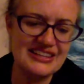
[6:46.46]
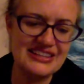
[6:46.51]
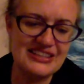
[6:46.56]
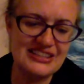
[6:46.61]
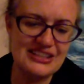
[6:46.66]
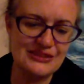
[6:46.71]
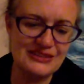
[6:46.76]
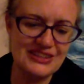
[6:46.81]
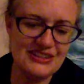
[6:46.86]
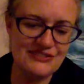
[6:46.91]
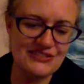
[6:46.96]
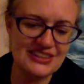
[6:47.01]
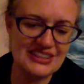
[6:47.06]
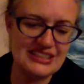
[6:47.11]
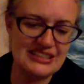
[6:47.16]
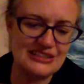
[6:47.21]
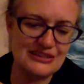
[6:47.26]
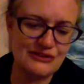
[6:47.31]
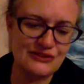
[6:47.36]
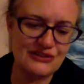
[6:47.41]
the only really
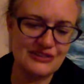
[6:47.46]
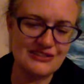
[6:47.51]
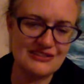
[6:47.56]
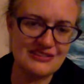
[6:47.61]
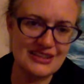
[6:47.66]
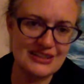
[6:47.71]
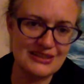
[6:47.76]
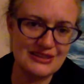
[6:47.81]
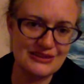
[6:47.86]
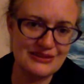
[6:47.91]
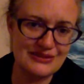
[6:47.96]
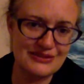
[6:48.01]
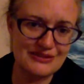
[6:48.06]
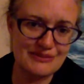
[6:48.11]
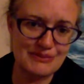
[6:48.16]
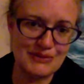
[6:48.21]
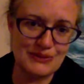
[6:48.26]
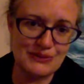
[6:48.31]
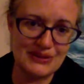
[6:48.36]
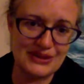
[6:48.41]
difference I noticed
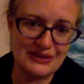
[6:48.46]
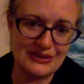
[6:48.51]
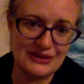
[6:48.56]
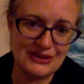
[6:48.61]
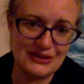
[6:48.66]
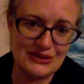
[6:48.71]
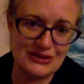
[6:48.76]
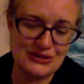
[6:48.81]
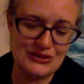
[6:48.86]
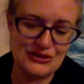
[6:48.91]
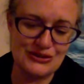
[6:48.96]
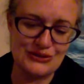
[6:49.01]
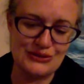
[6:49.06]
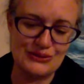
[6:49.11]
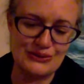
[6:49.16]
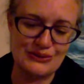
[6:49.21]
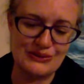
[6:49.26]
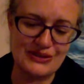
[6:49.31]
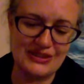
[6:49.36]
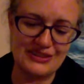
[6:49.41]
between the
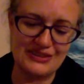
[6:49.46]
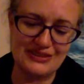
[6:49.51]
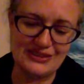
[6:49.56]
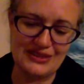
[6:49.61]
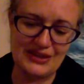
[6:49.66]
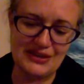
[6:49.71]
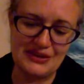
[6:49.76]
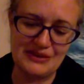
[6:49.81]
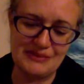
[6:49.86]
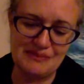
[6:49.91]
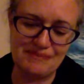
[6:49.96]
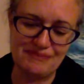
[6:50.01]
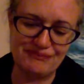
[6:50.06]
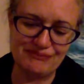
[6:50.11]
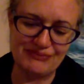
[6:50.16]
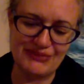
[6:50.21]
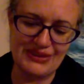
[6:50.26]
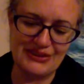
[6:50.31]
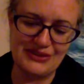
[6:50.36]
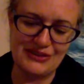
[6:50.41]
two, the
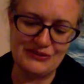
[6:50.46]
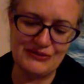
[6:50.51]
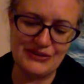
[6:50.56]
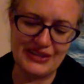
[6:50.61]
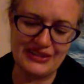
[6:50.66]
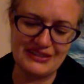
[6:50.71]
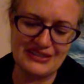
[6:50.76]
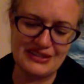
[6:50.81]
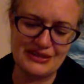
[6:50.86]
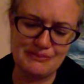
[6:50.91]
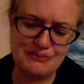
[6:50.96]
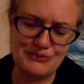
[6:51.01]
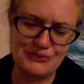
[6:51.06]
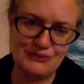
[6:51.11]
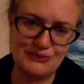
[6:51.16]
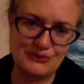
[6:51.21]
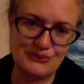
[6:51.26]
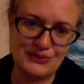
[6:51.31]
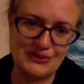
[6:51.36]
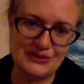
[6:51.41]
felt tip
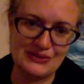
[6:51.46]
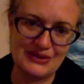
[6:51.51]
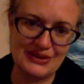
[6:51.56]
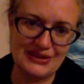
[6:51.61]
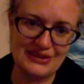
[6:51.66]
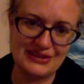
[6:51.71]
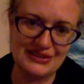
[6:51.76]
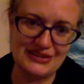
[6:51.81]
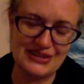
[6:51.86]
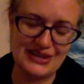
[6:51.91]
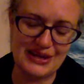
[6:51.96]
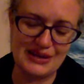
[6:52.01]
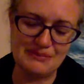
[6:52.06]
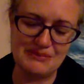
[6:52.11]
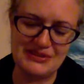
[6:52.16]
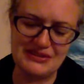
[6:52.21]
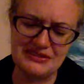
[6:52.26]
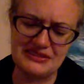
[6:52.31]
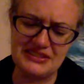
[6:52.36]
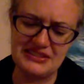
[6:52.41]
ones on the
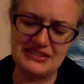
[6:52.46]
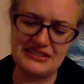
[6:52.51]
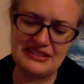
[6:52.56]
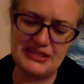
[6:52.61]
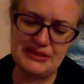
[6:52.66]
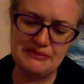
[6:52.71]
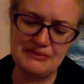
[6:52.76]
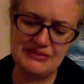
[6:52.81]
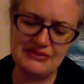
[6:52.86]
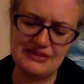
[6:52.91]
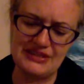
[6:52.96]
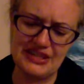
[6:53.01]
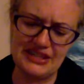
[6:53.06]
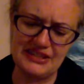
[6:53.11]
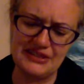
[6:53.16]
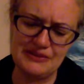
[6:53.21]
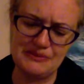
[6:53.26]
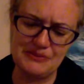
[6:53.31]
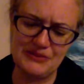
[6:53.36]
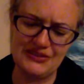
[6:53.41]
top, is it seemed a
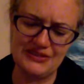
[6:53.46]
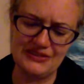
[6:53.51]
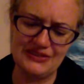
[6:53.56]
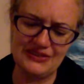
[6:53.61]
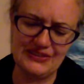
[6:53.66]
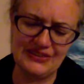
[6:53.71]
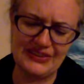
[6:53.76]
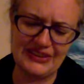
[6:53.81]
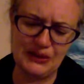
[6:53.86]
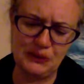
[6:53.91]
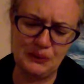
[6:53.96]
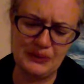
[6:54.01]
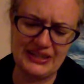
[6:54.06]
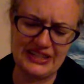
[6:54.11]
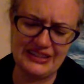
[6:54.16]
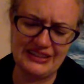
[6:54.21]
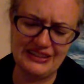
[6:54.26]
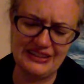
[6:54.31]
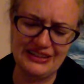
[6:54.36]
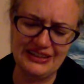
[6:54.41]
little more
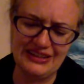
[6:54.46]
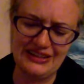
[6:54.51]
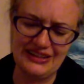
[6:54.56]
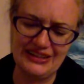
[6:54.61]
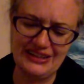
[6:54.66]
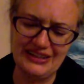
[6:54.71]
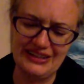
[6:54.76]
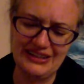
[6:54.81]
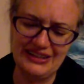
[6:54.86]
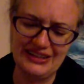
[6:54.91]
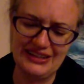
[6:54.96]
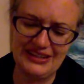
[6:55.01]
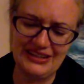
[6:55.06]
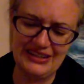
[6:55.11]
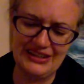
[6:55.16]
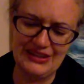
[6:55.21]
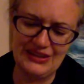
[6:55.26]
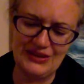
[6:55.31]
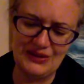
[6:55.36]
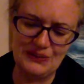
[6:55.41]
liquidy,
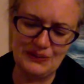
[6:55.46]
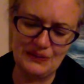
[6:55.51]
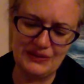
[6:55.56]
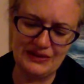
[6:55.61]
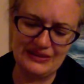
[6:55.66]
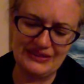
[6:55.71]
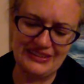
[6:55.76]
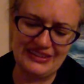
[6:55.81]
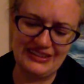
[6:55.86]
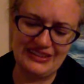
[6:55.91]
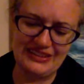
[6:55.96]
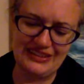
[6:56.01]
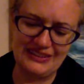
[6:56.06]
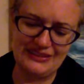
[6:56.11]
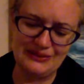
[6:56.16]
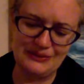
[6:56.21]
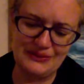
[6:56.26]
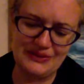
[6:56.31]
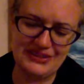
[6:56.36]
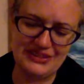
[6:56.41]
where the
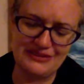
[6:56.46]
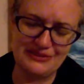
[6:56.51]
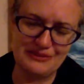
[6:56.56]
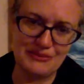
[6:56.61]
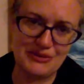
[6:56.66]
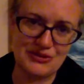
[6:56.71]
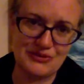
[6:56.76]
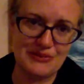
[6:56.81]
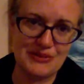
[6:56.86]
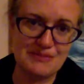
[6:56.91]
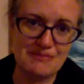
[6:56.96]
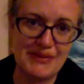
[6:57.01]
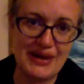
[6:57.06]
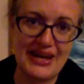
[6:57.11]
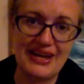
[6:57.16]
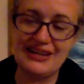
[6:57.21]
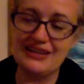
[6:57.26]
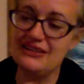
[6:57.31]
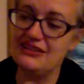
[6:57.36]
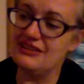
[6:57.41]
other one is much more
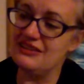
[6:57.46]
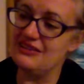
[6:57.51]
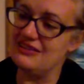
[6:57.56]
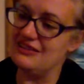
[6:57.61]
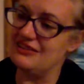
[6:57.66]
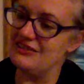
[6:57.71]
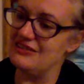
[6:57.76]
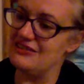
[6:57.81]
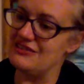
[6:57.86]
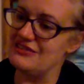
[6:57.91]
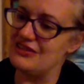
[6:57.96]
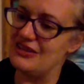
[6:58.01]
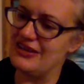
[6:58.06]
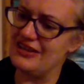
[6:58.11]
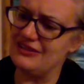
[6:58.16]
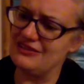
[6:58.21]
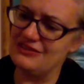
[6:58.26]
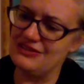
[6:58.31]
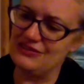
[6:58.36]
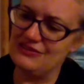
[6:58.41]
matte. So I
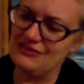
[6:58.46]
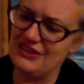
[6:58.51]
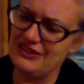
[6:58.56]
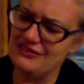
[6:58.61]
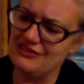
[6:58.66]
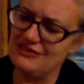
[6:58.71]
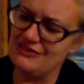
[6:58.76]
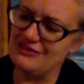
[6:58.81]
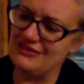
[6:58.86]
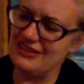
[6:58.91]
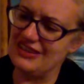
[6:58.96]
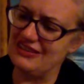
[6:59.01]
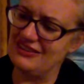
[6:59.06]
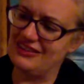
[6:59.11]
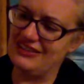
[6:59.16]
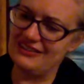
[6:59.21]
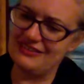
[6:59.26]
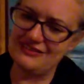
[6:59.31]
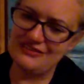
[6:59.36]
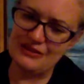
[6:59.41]
don't know if that's
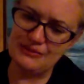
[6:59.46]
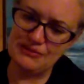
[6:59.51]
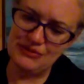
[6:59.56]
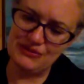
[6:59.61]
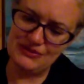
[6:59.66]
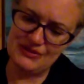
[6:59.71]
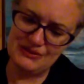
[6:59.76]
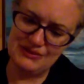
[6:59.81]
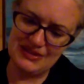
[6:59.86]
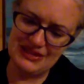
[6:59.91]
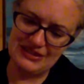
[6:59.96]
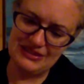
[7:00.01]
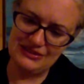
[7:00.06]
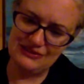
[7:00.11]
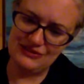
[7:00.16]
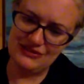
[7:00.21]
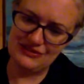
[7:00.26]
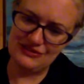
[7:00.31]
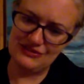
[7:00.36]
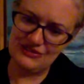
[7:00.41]
like supposed to be the
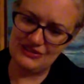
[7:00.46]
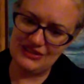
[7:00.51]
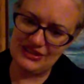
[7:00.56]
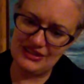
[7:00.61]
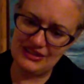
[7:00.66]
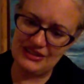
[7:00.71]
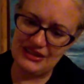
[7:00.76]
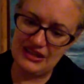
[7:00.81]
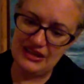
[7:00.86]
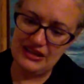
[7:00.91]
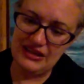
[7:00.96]
difference or not.